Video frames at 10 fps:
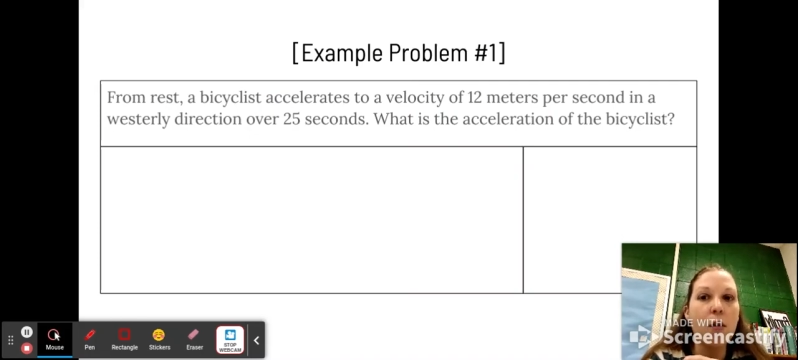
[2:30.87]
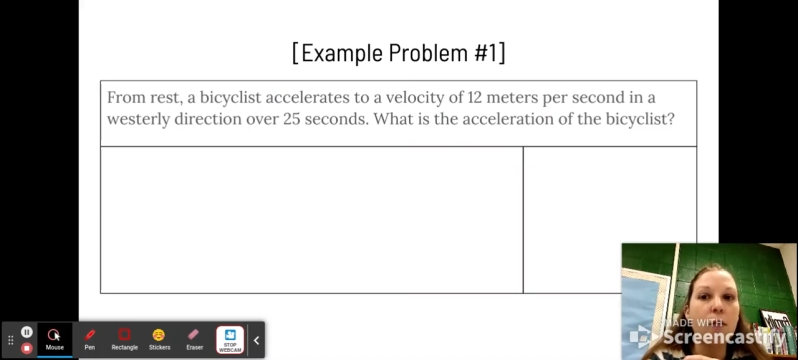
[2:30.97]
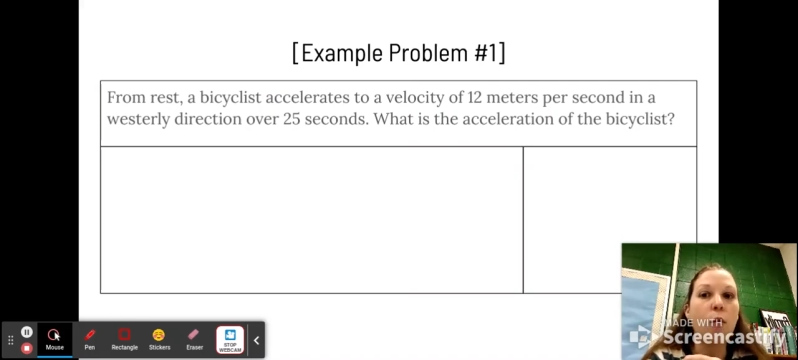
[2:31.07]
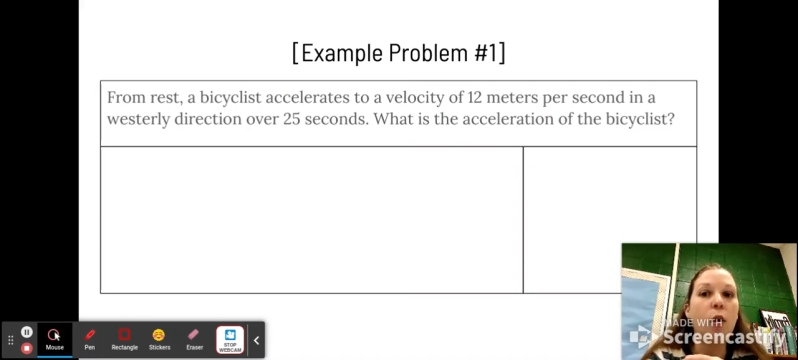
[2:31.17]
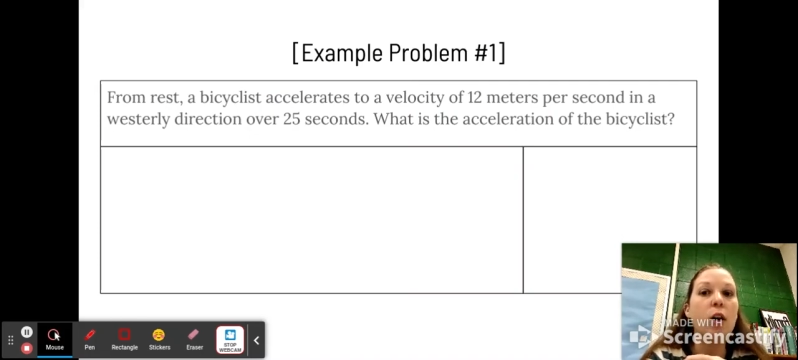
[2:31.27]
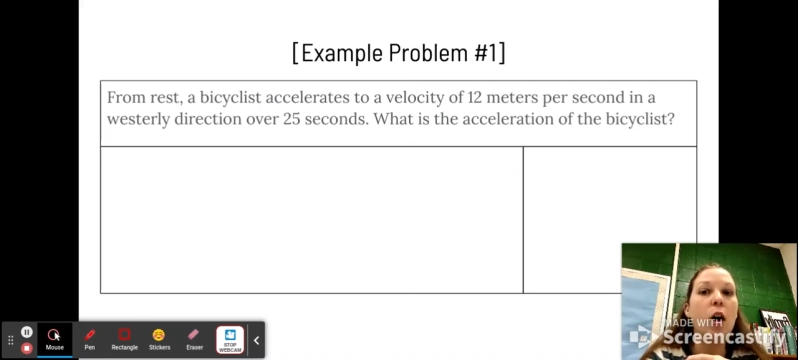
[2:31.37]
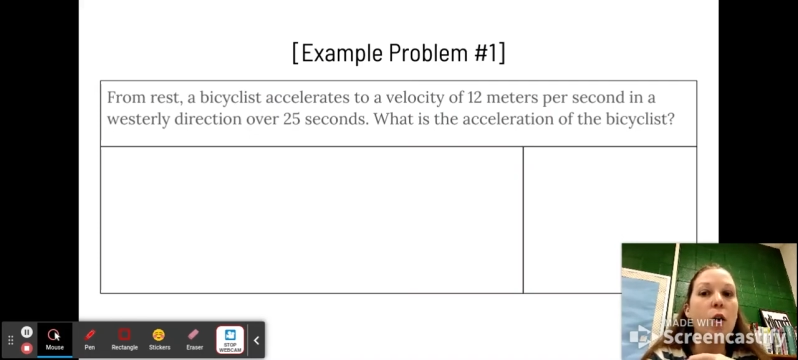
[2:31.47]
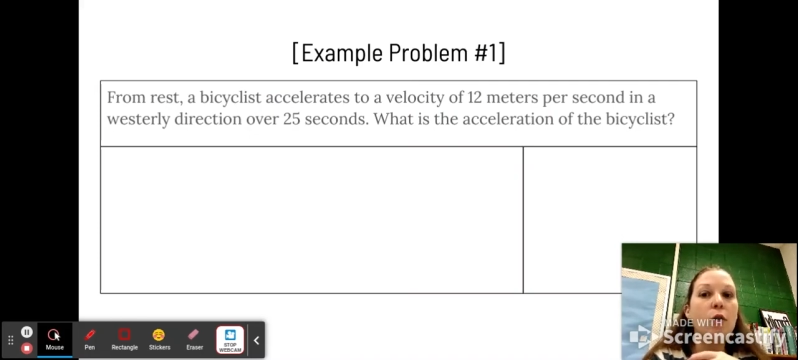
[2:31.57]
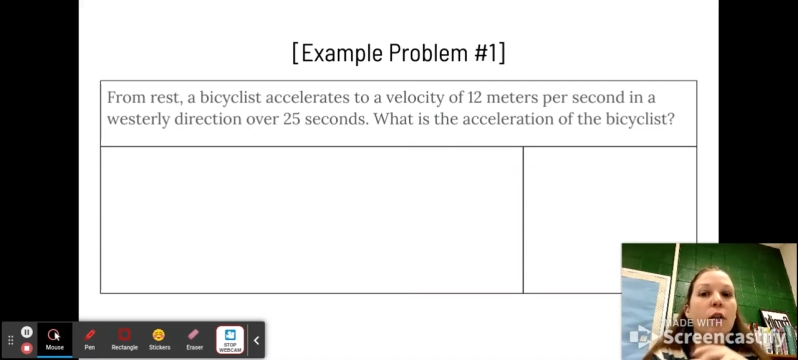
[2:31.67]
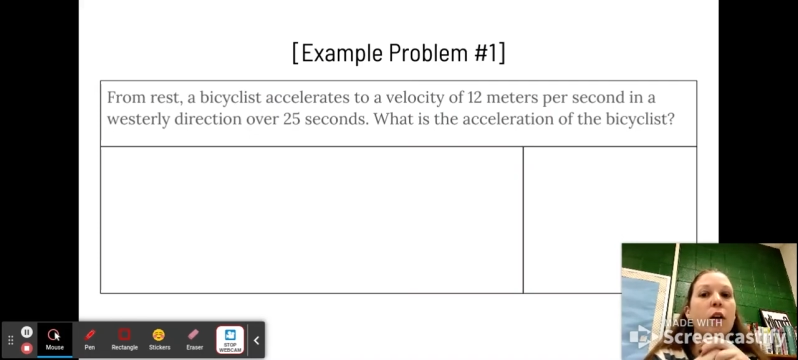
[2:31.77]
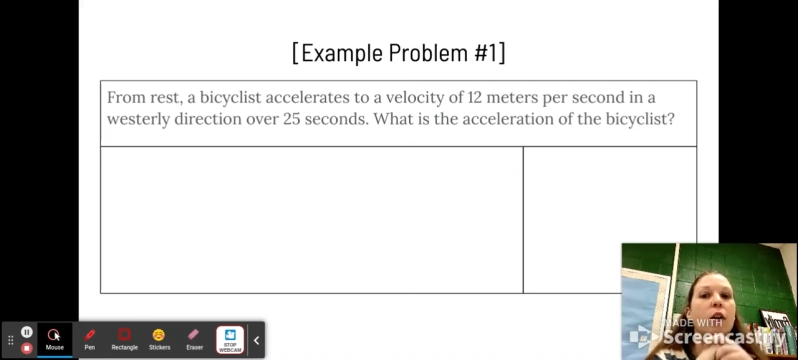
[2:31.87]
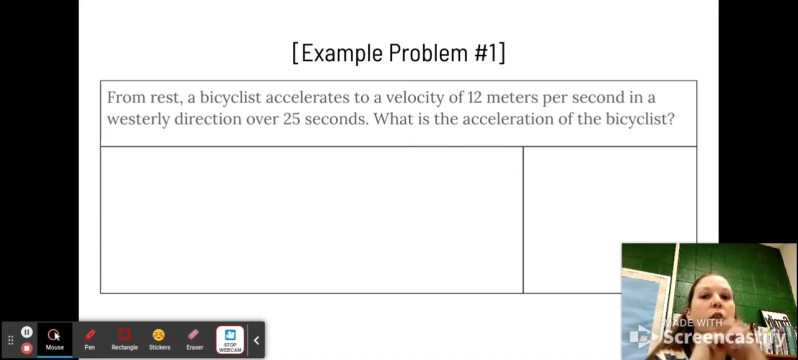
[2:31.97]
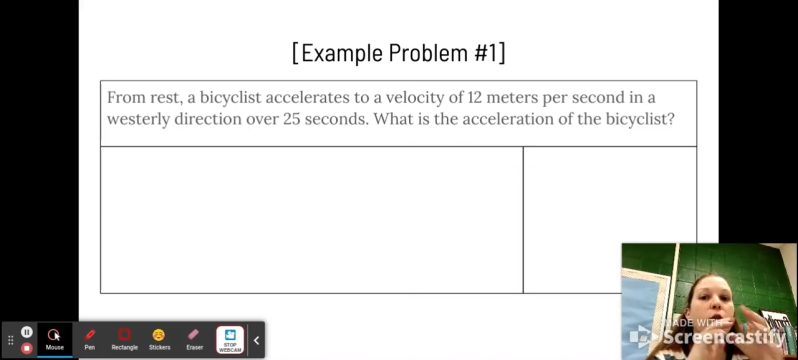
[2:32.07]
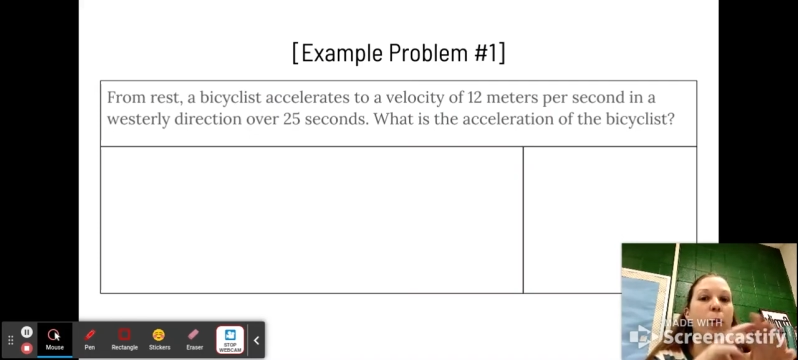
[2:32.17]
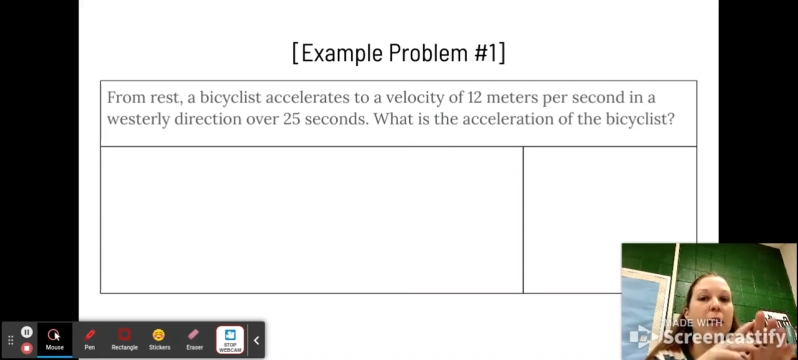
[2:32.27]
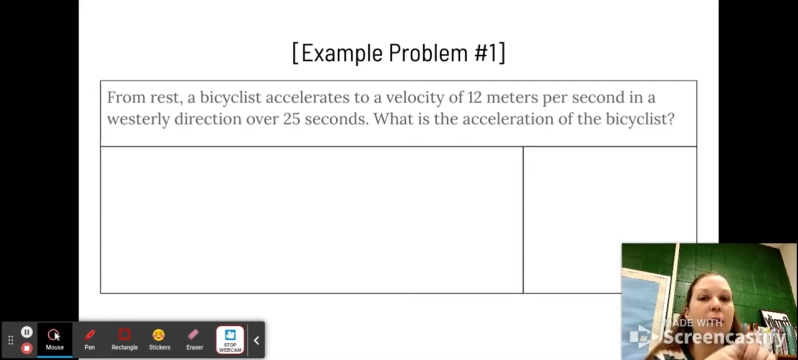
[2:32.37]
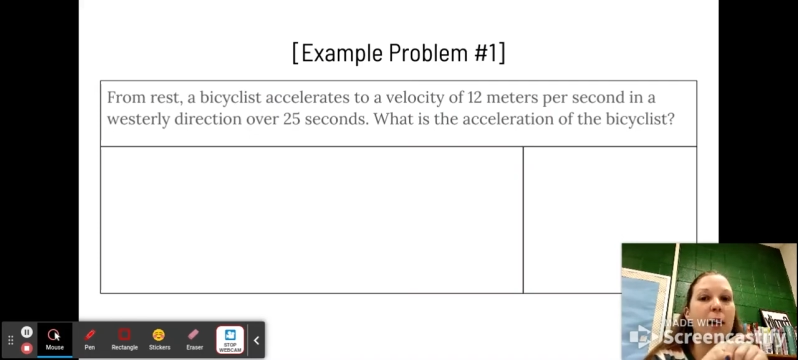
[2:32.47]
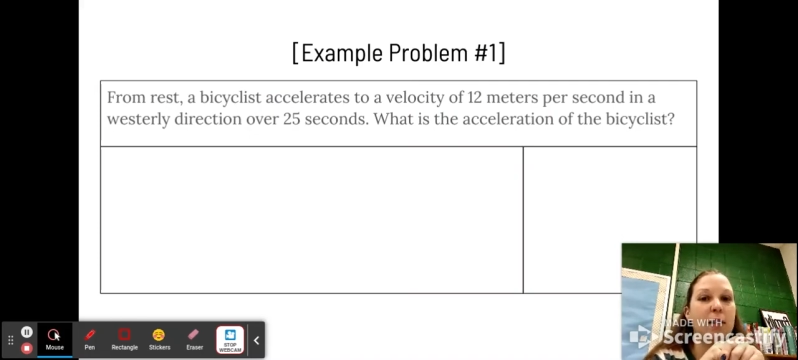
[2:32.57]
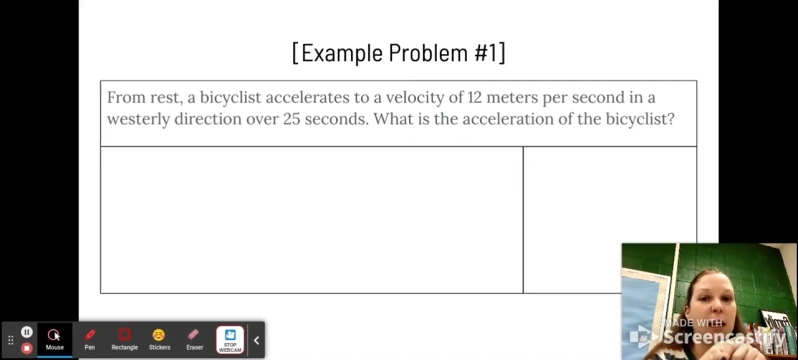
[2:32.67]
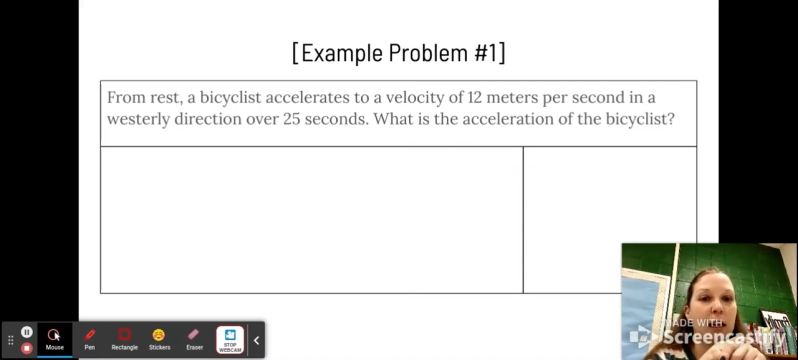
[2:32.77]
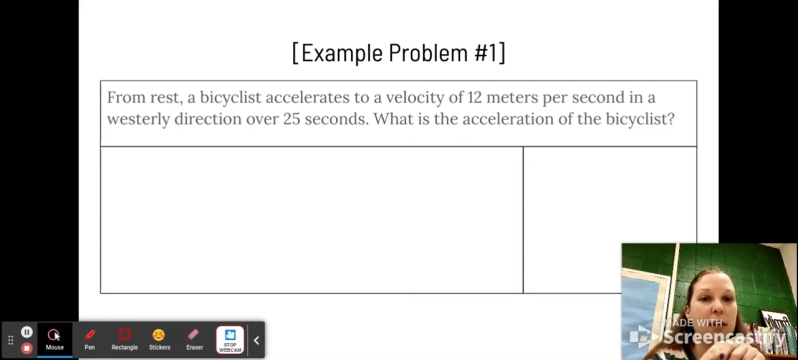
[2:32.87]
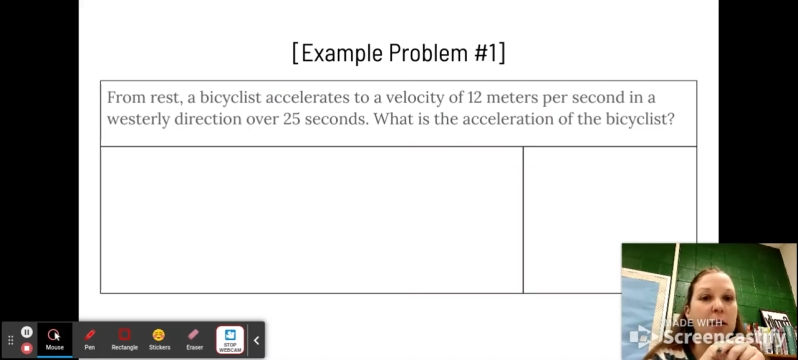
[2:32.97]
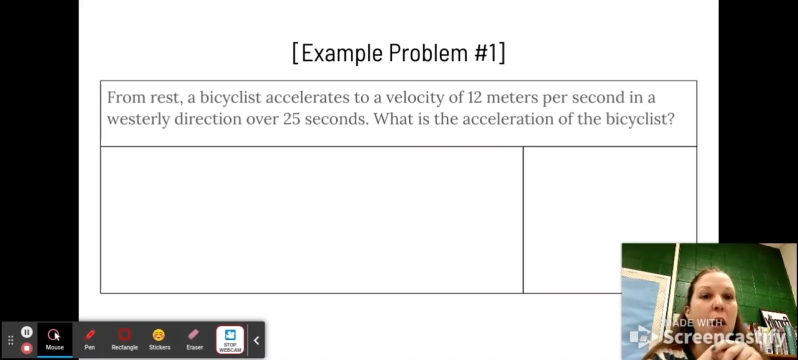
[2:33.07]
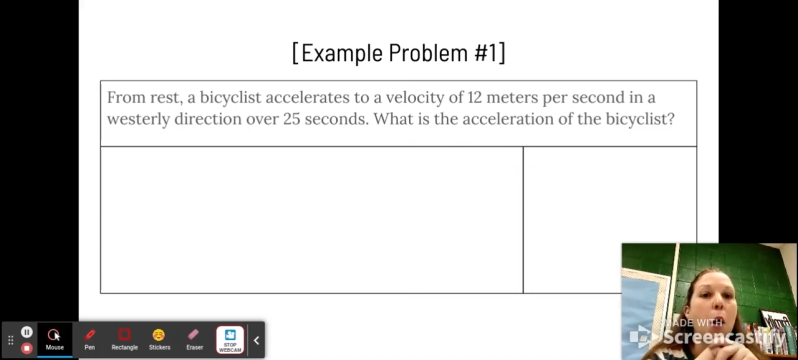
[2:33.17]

for over 25 seconds.